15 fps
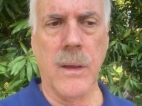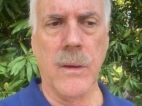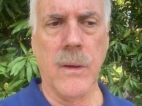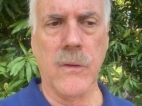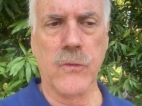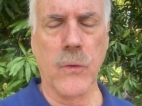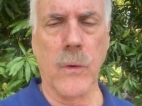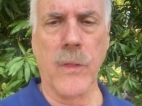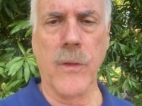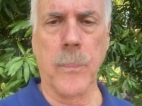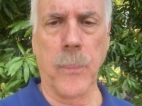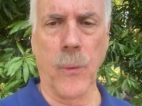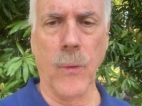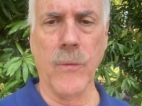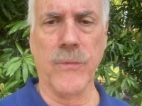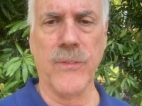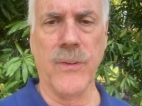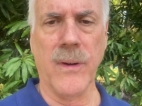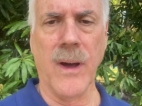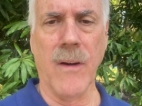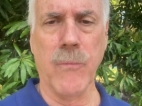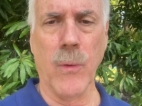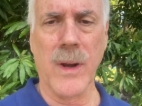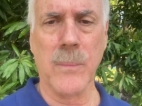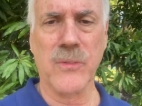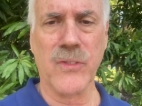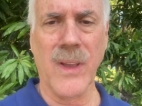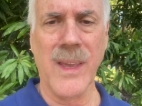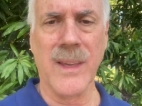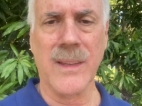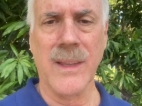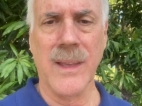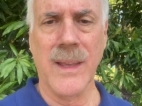sort of the proof of what I'm saying.